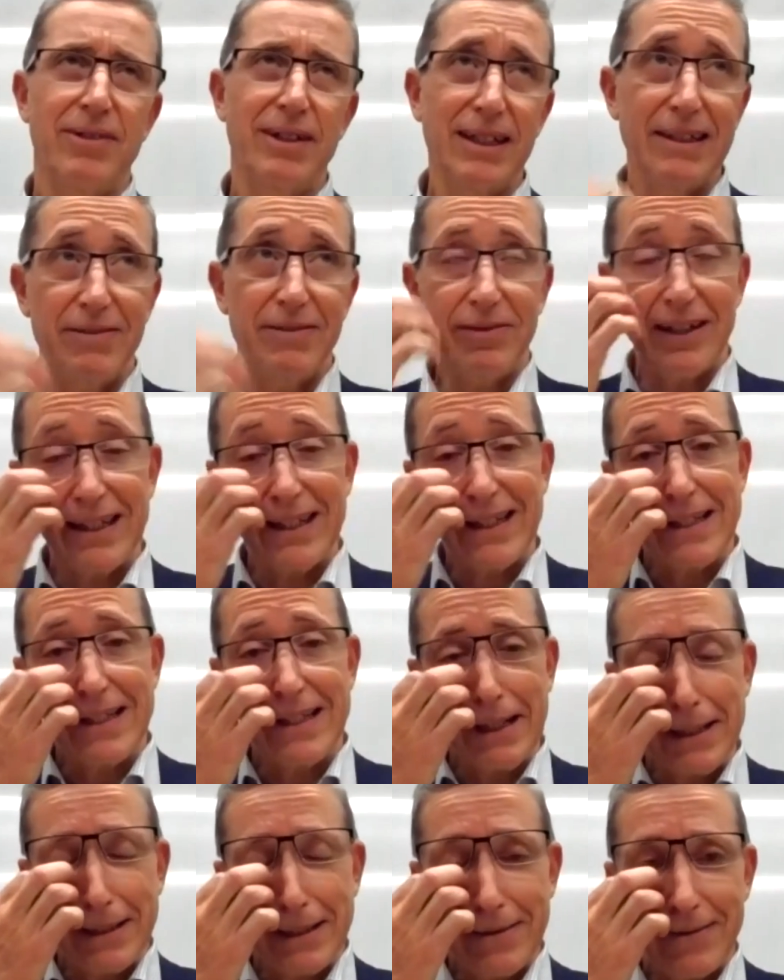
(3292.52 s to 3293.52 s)
really front and
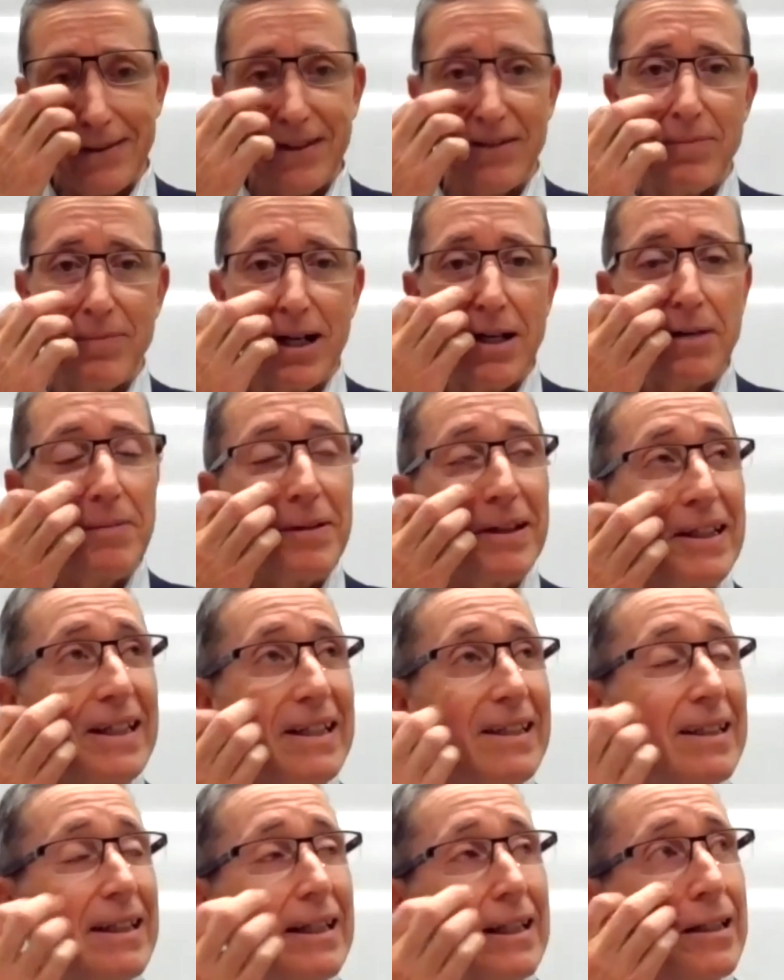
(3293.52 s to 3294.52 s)
center at the moment,
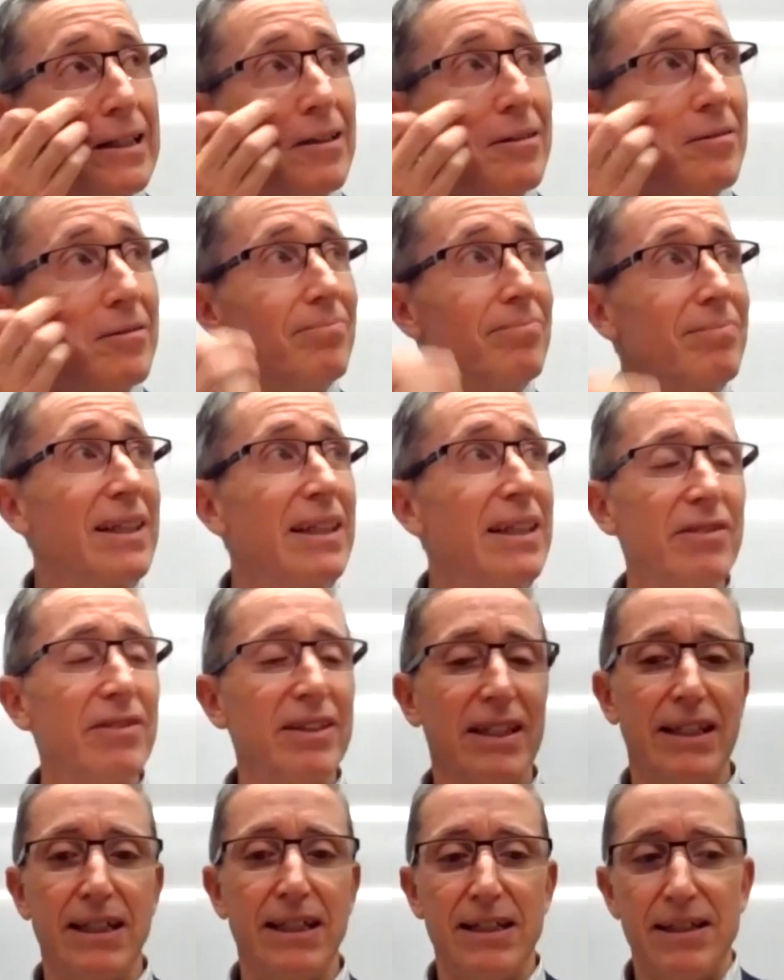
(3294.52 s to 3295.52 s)

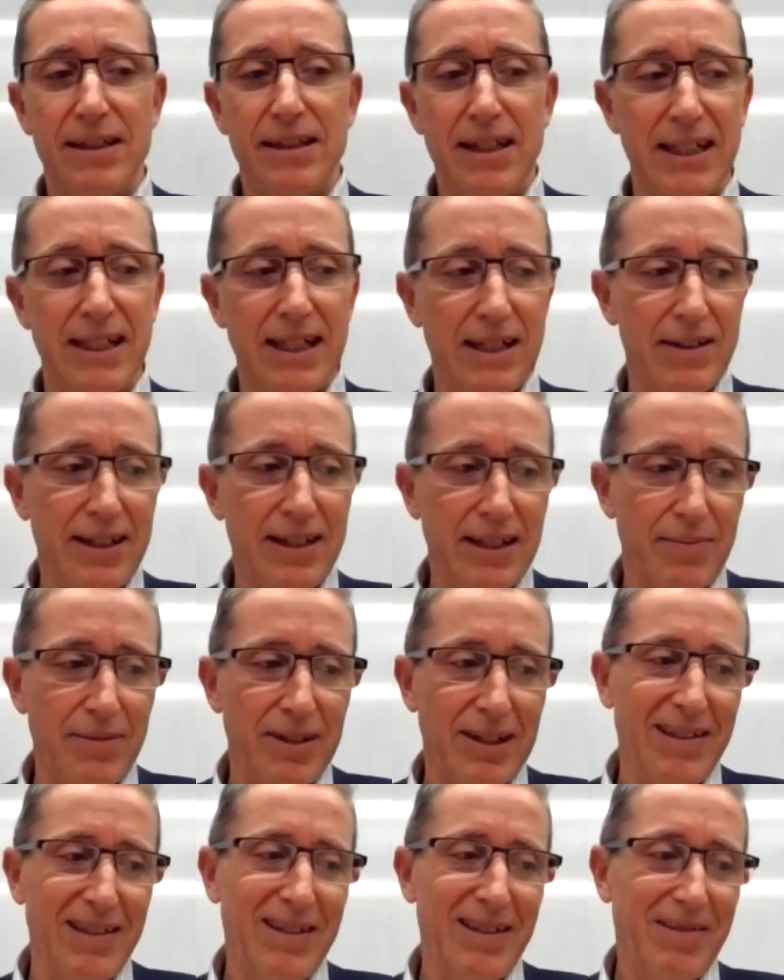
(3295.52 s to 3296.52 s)
given that,
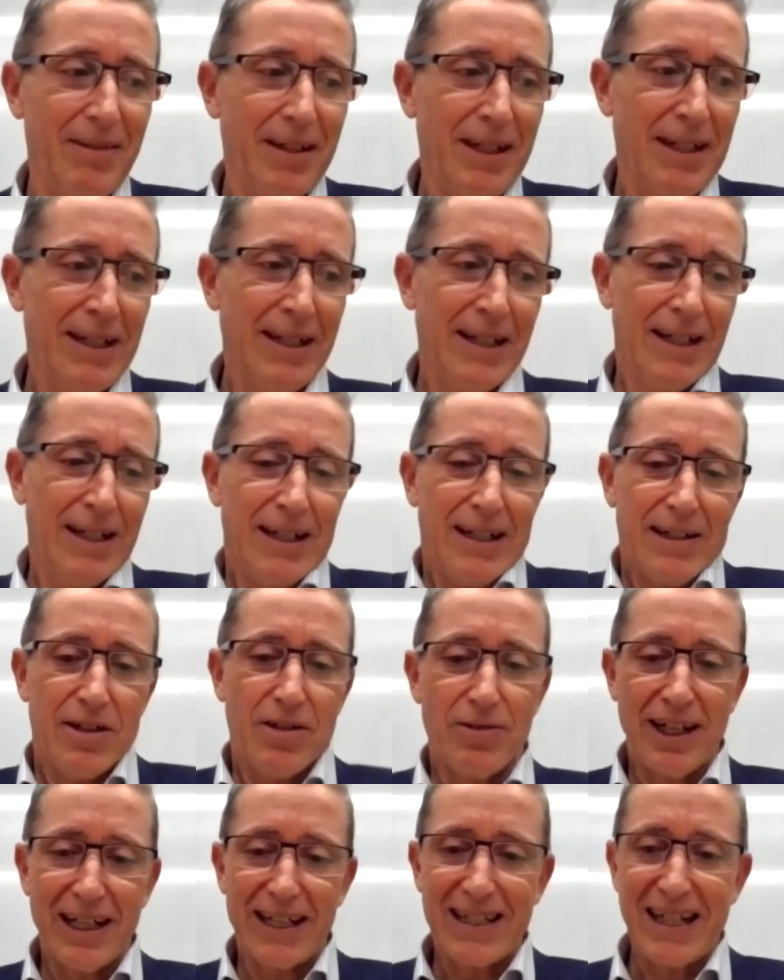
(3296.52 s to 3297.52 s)
some of the
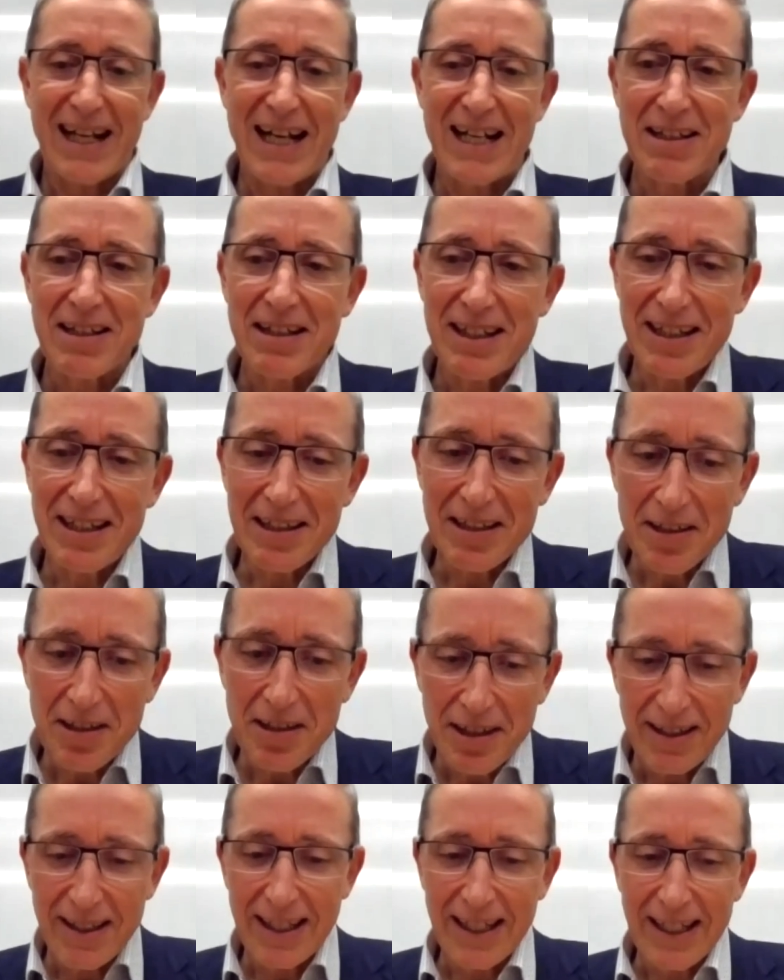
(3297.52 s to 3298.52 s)
direct
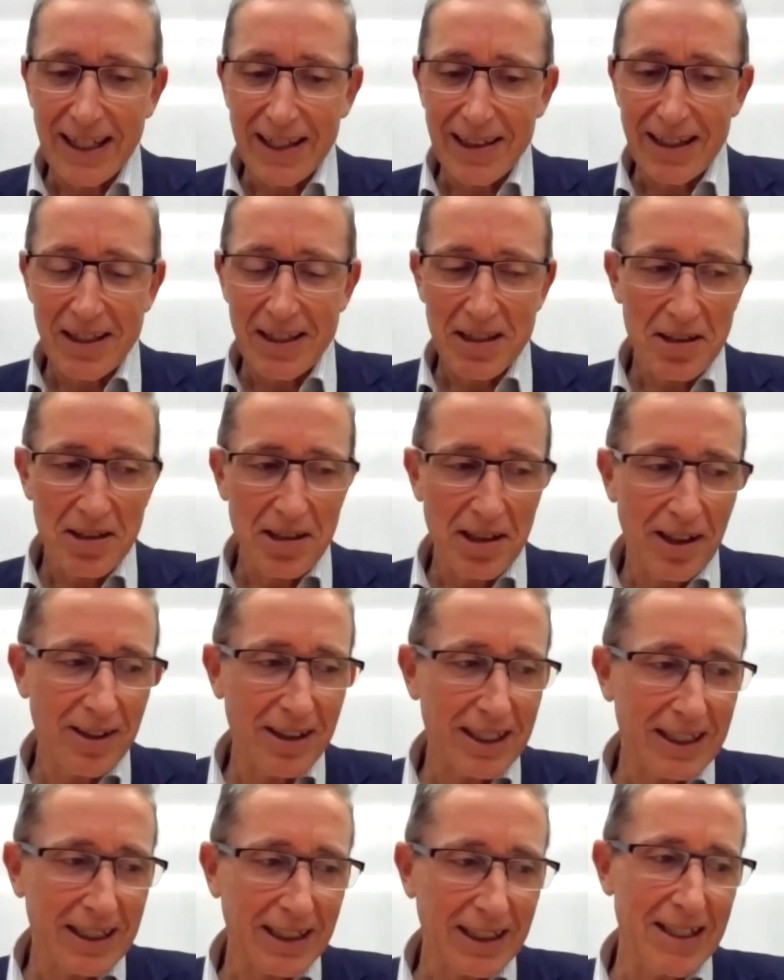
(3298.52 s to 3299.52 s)
assets,
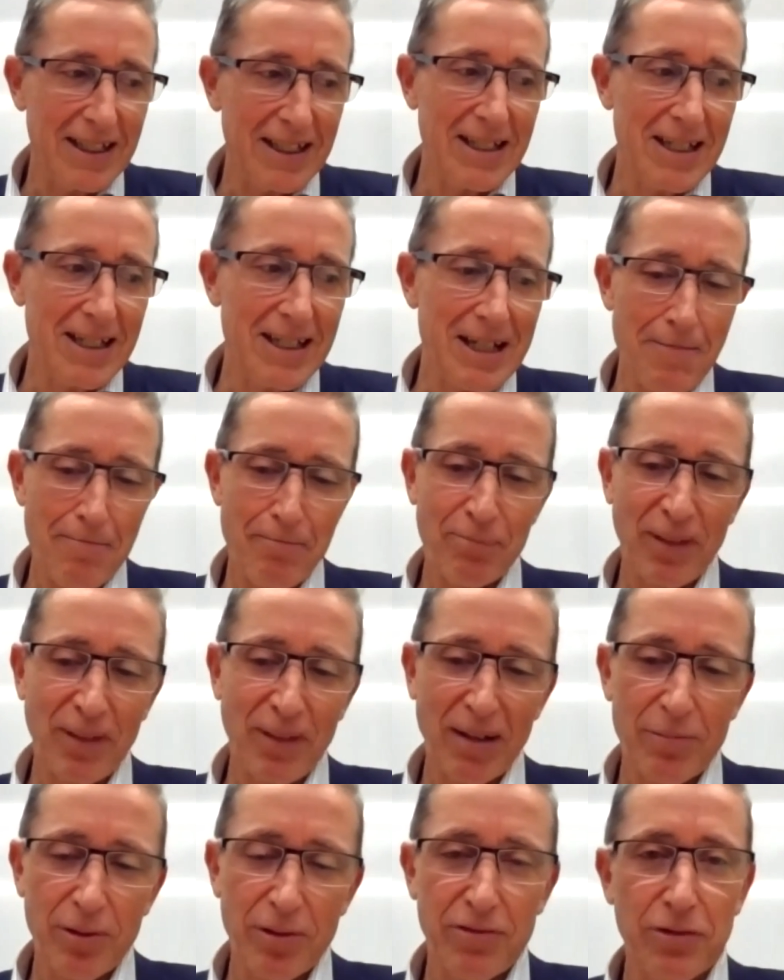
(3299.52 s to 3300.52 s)
historically
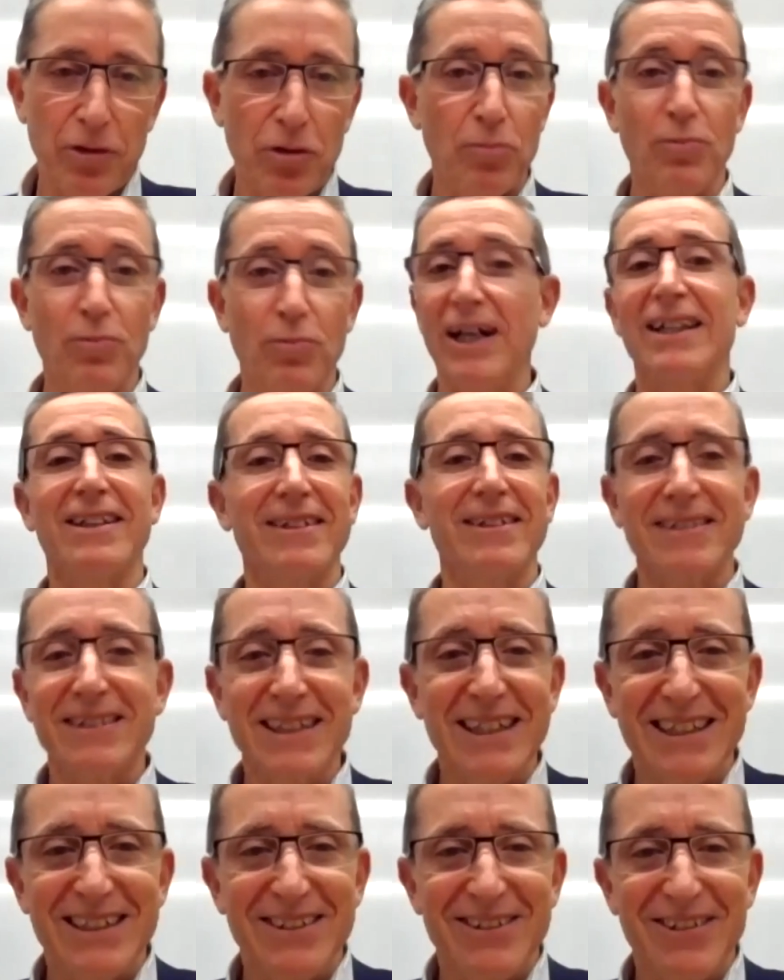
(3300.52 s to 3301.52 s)
perform well
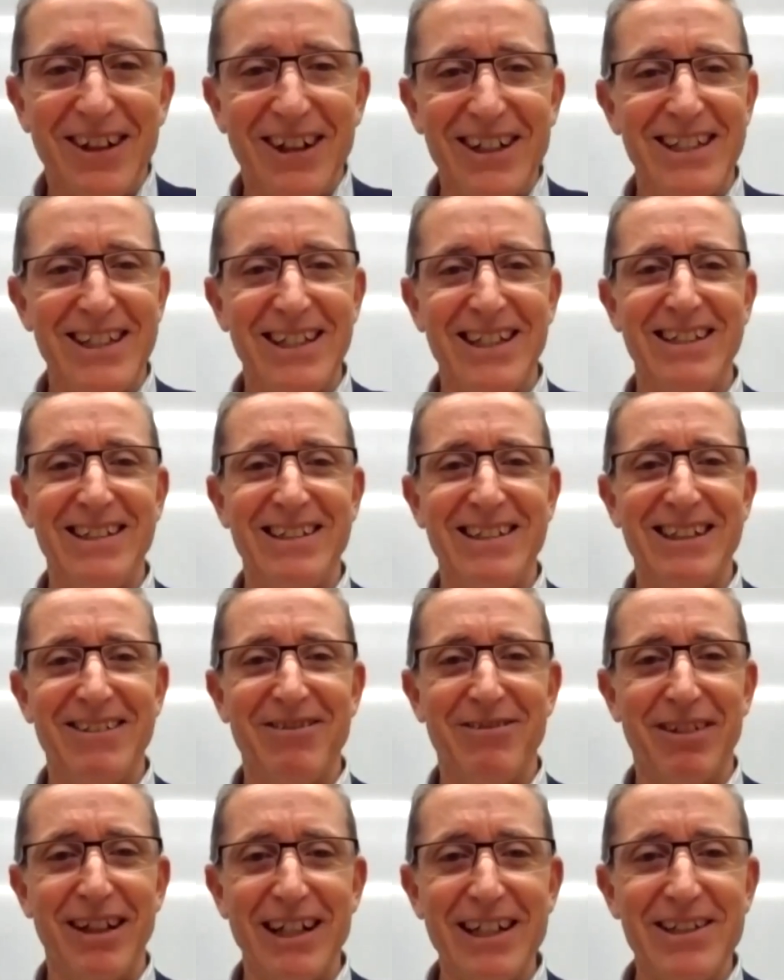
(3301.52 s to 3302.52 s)
in a rising
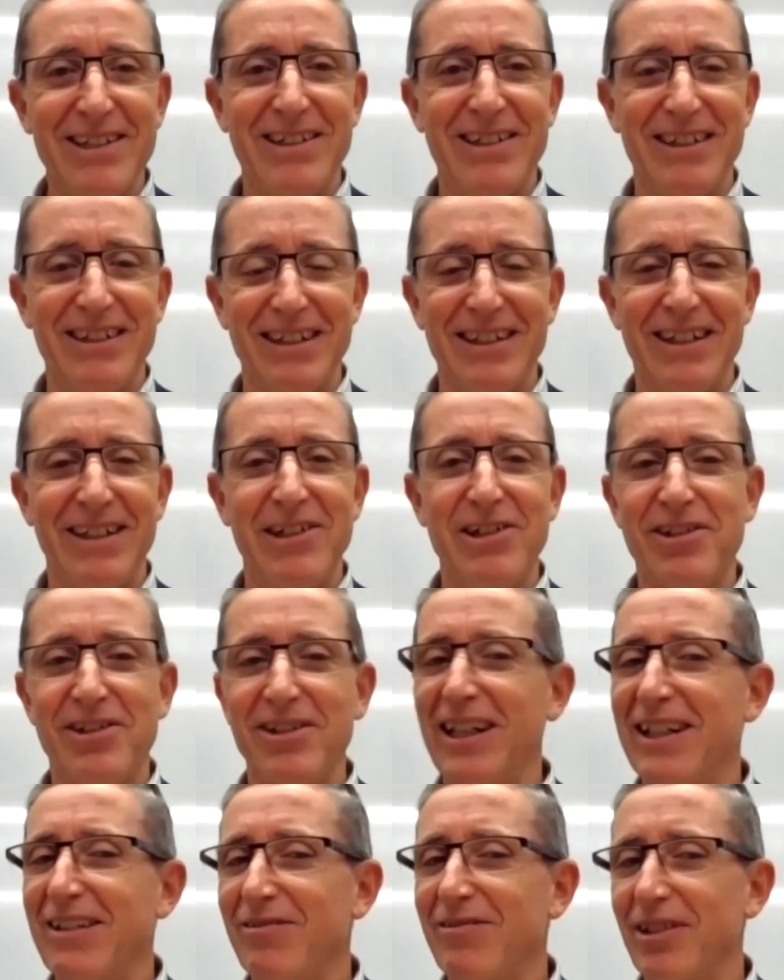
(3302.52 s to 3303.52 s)
inflation and
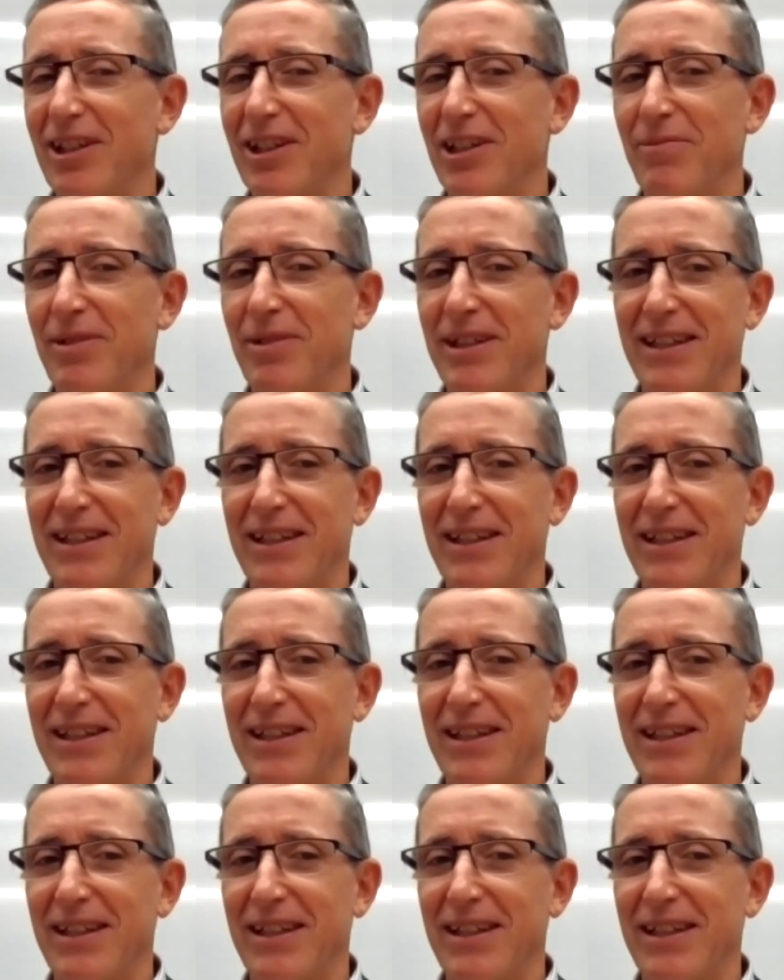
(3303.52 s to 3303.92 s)
interest rate environment.